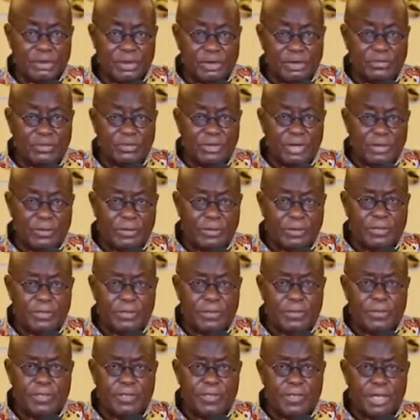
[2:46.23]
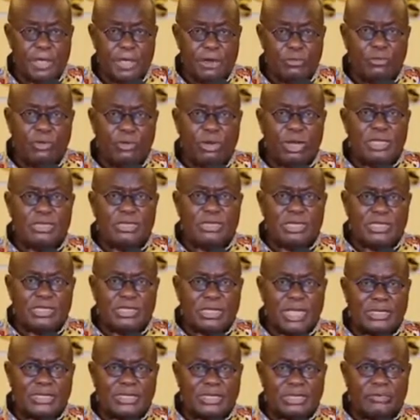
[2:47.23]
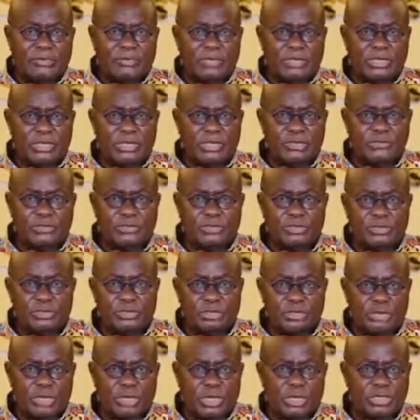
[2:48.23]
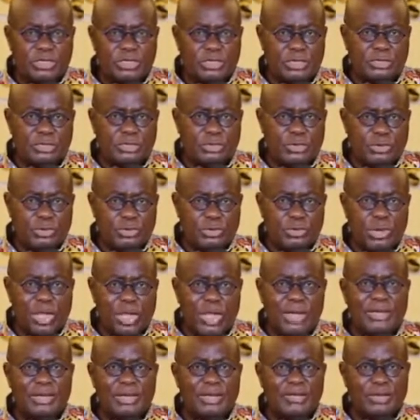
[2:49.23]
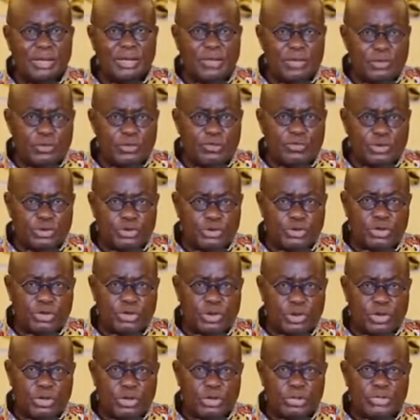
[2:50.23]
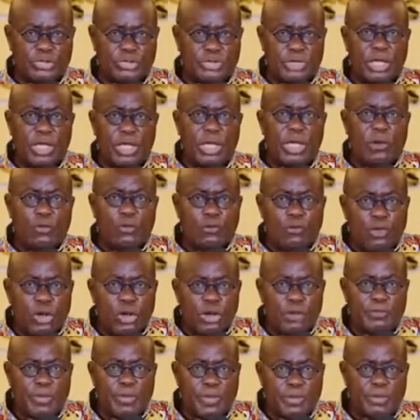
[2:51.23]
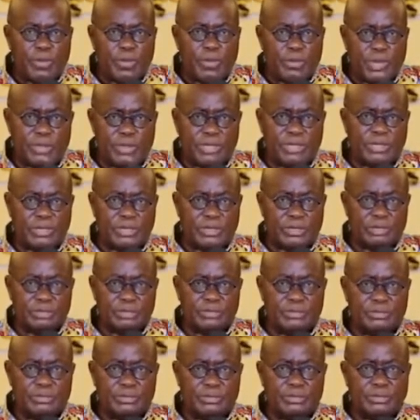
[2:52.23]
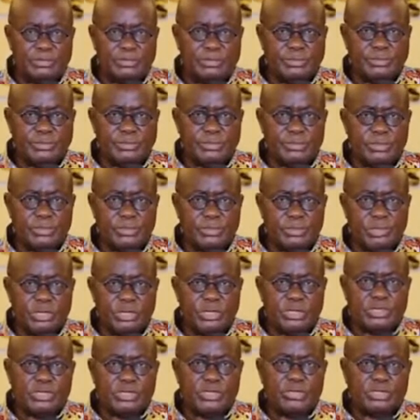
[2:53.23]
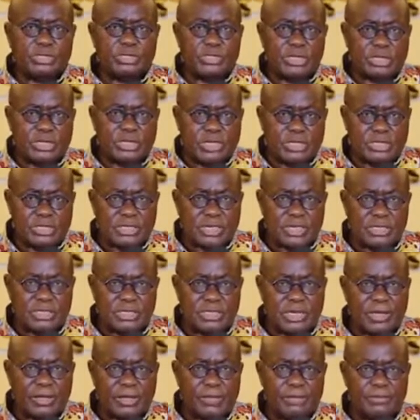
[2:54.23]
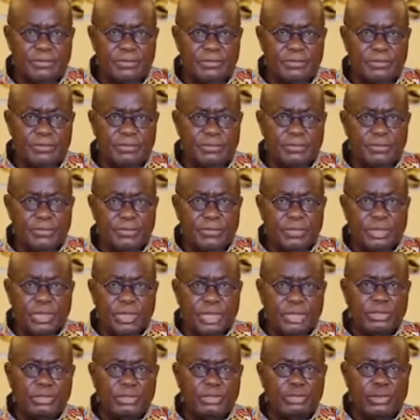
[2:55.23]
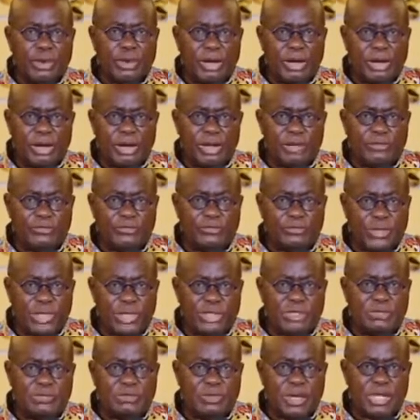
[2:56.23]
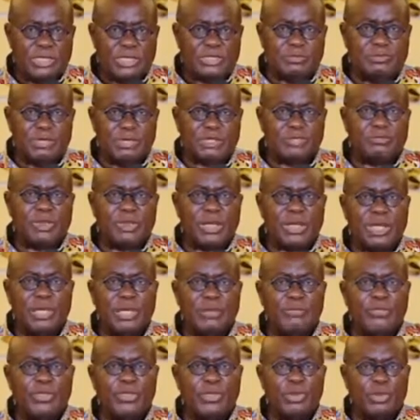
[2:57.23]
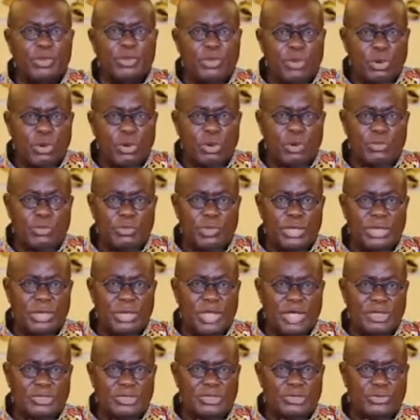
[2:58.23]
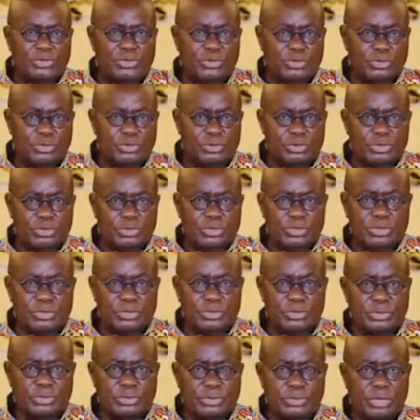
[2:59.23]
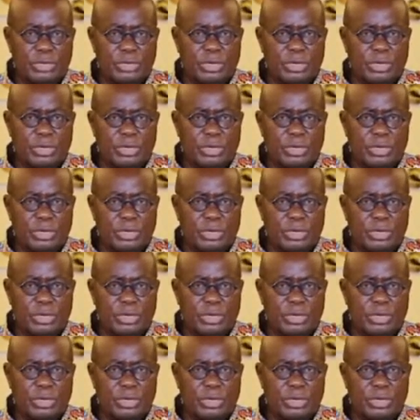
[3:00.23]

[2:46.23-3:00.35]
However, religious activities for students at school under the new protocols will be permitted. Social distancing and the wearing of face masks must become the norm in our schools.